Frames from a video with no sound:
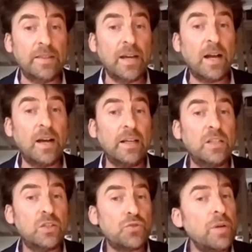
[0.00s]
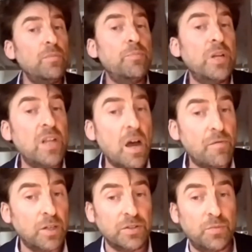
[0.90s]
that are extremely
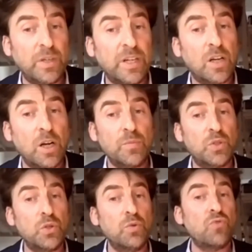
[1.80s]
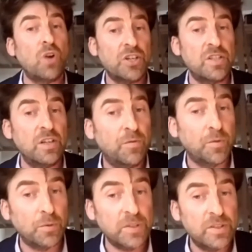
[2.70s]
benevolent when it comes to Russia's
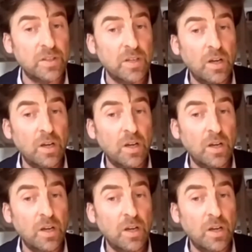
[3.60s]
influence,